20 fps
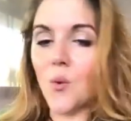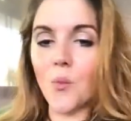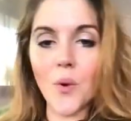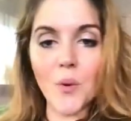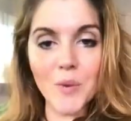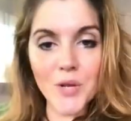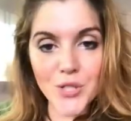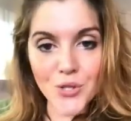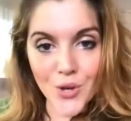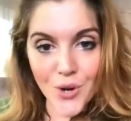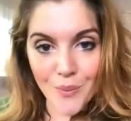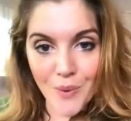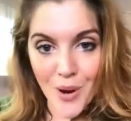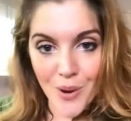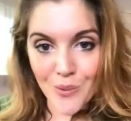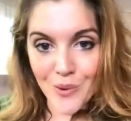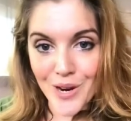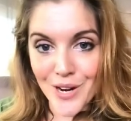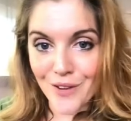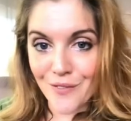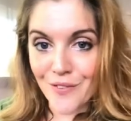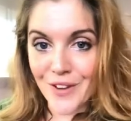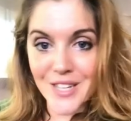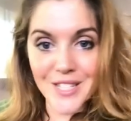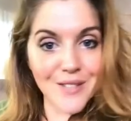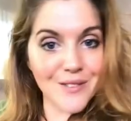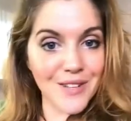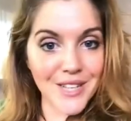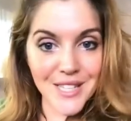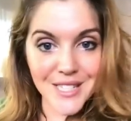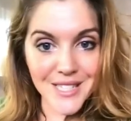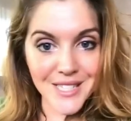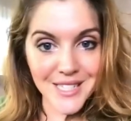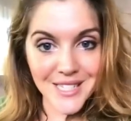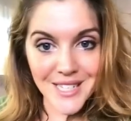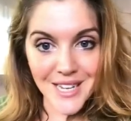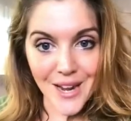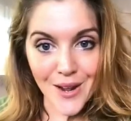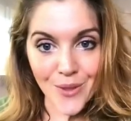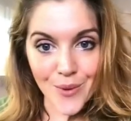When we talk about work effectively, this is
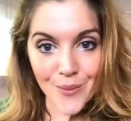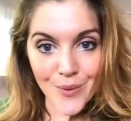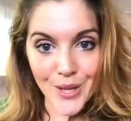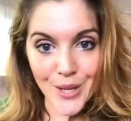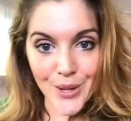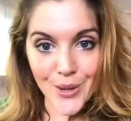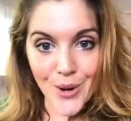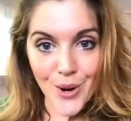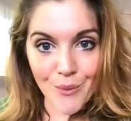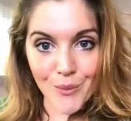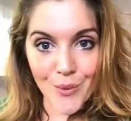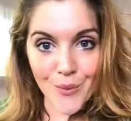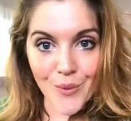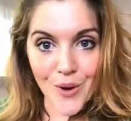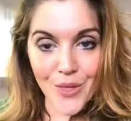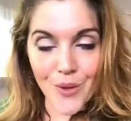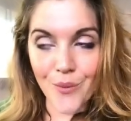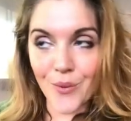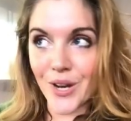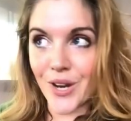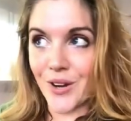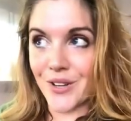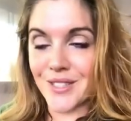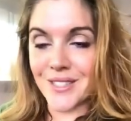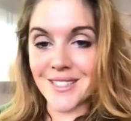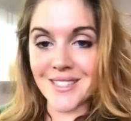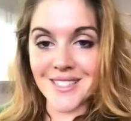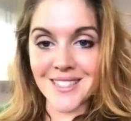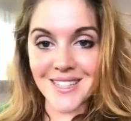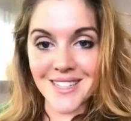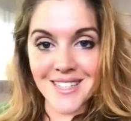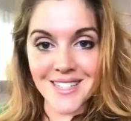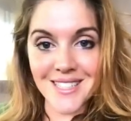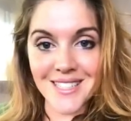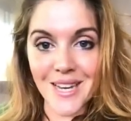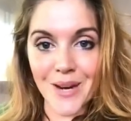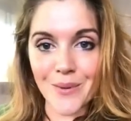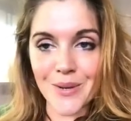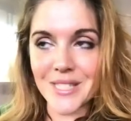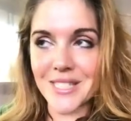another really common one that we consistently
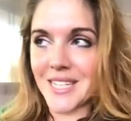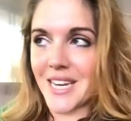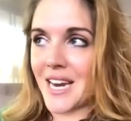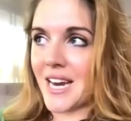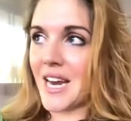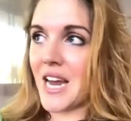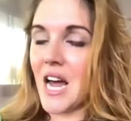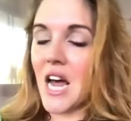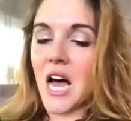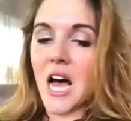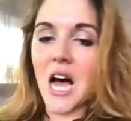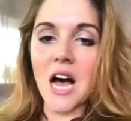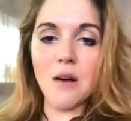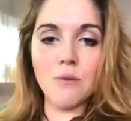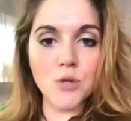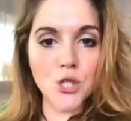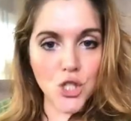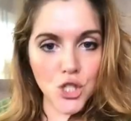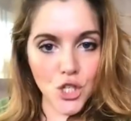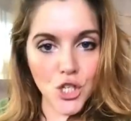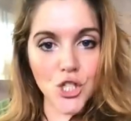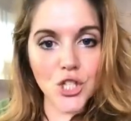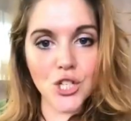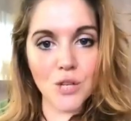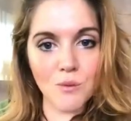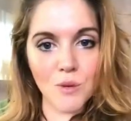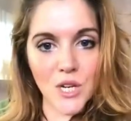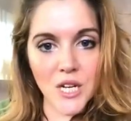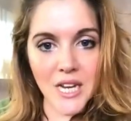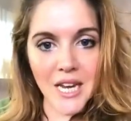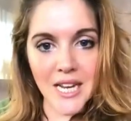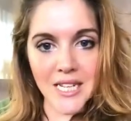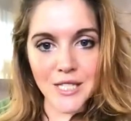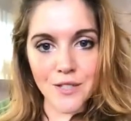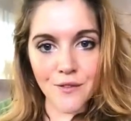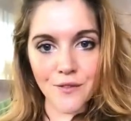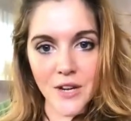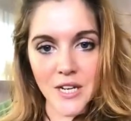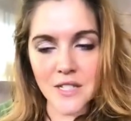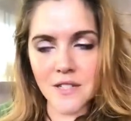see. We see students communicates
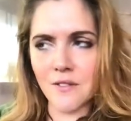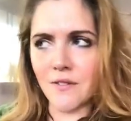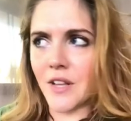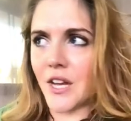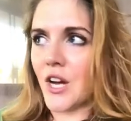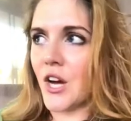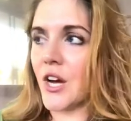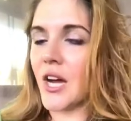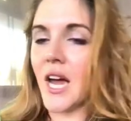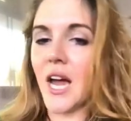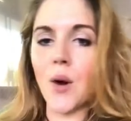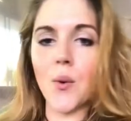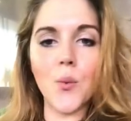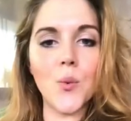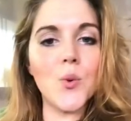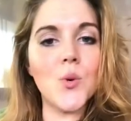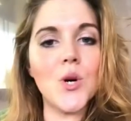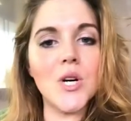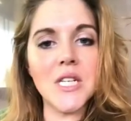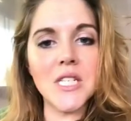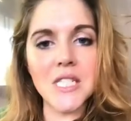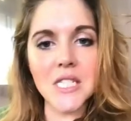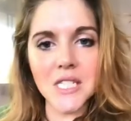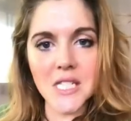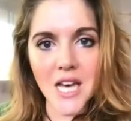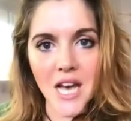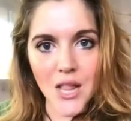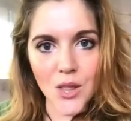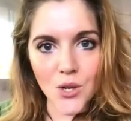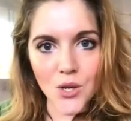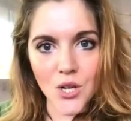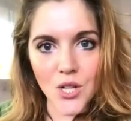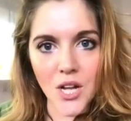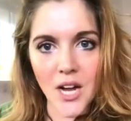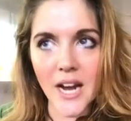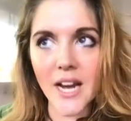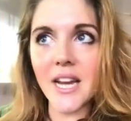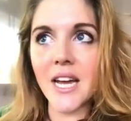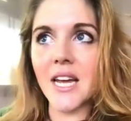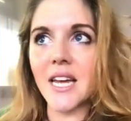effectively. Okay, what does that look
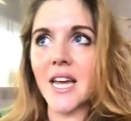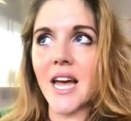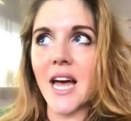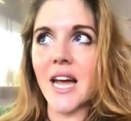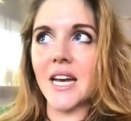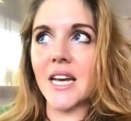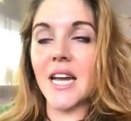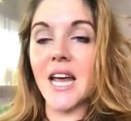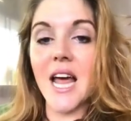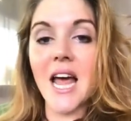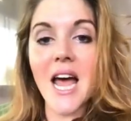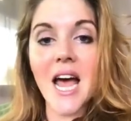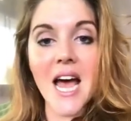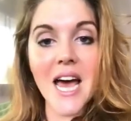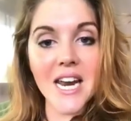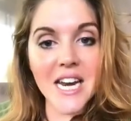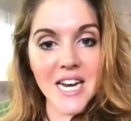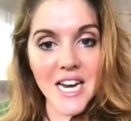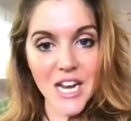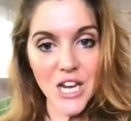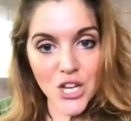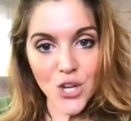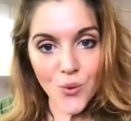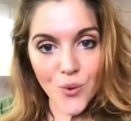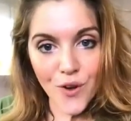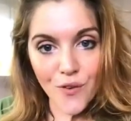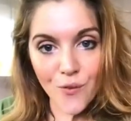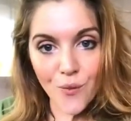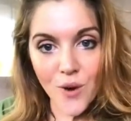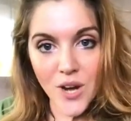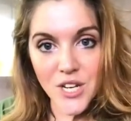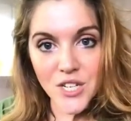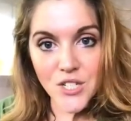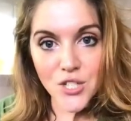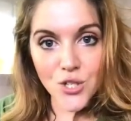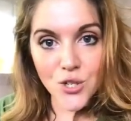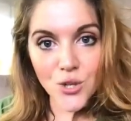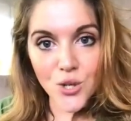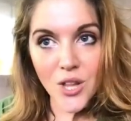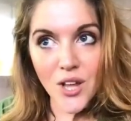like? Again, at an AQF
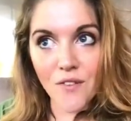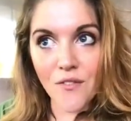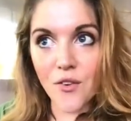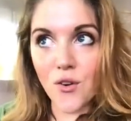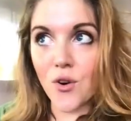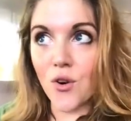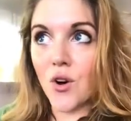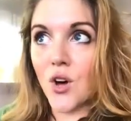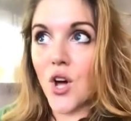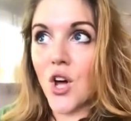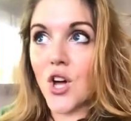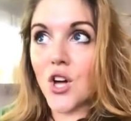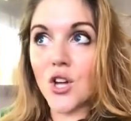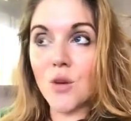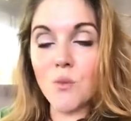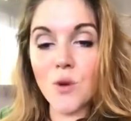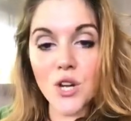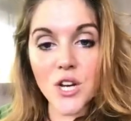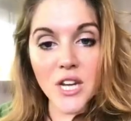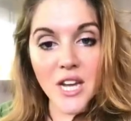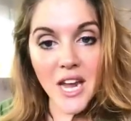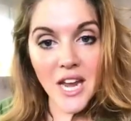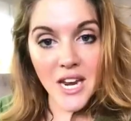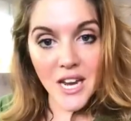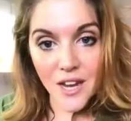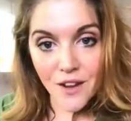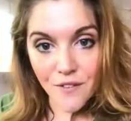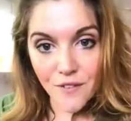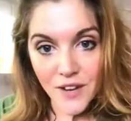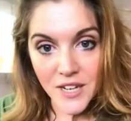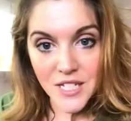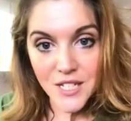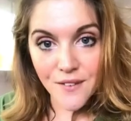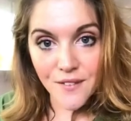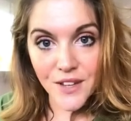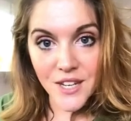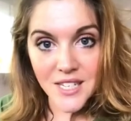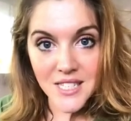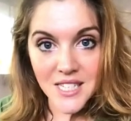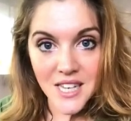1-2 level, communicating
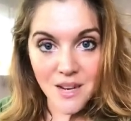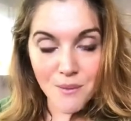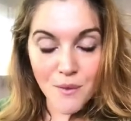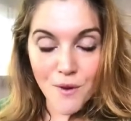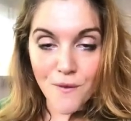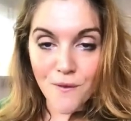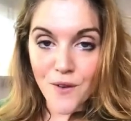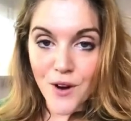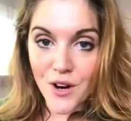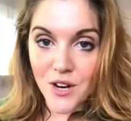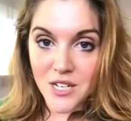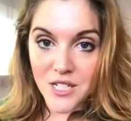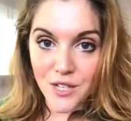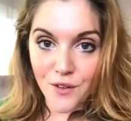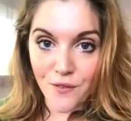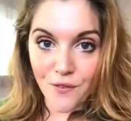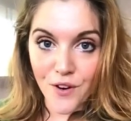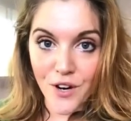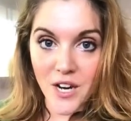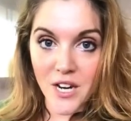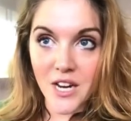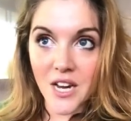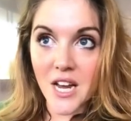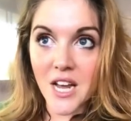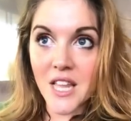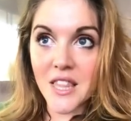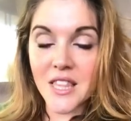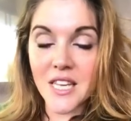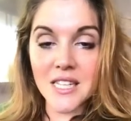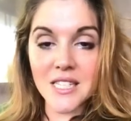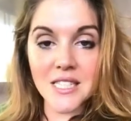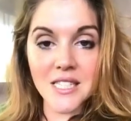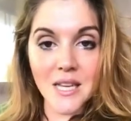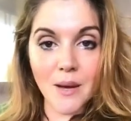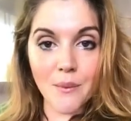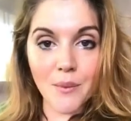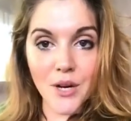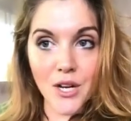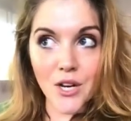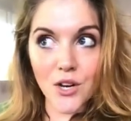effectively is going to be very different than
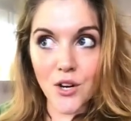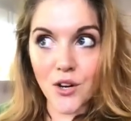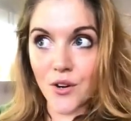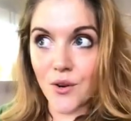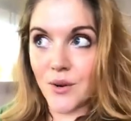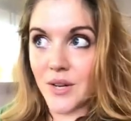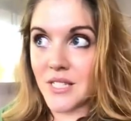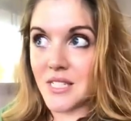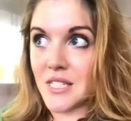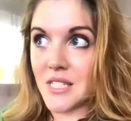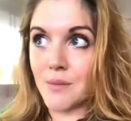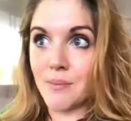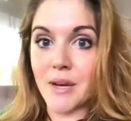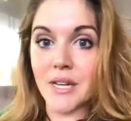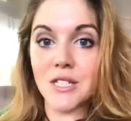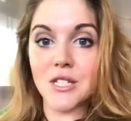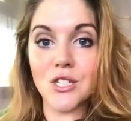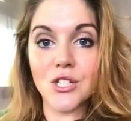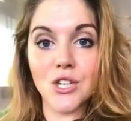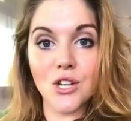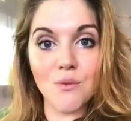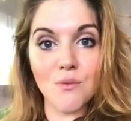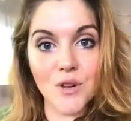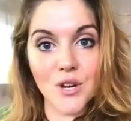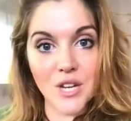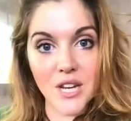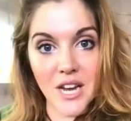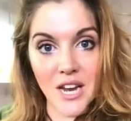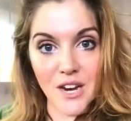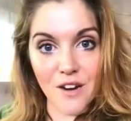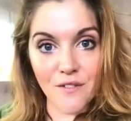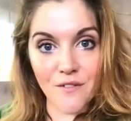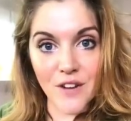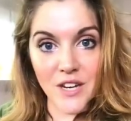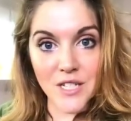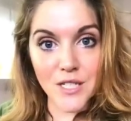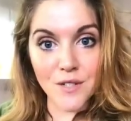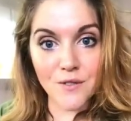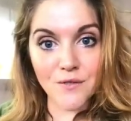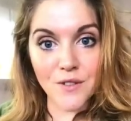somebody who is expected to communicate
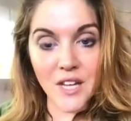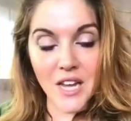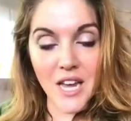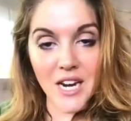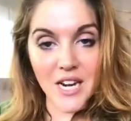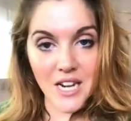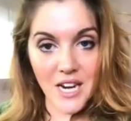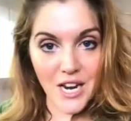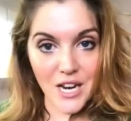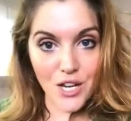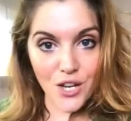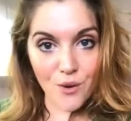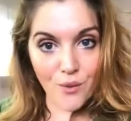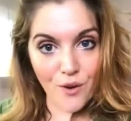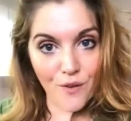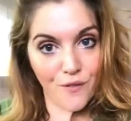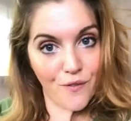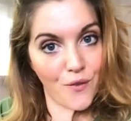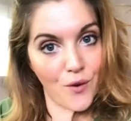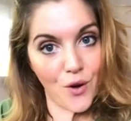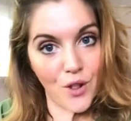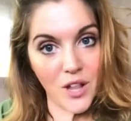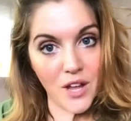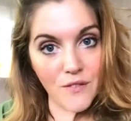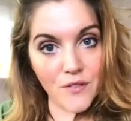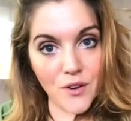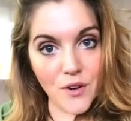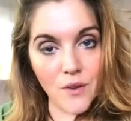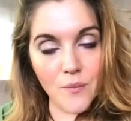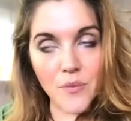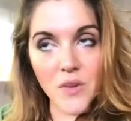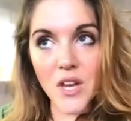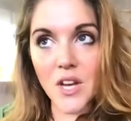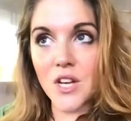effectively at an AQF 4 level.